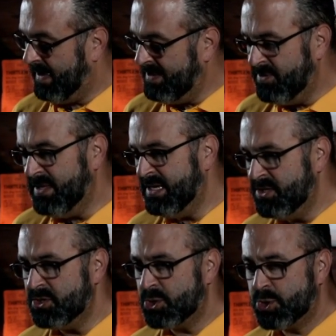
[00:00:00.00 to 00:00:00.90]
Bible
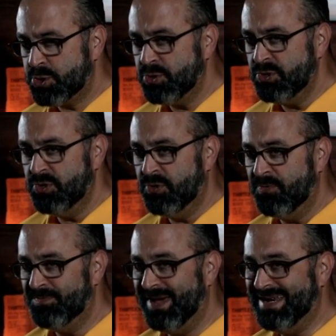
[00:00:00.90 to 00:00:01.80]
is true,
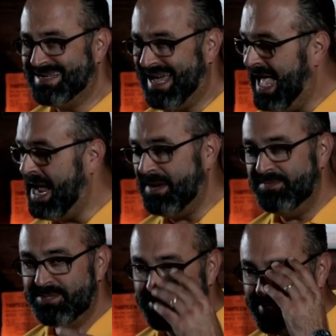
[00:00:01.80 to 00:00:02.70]
but at times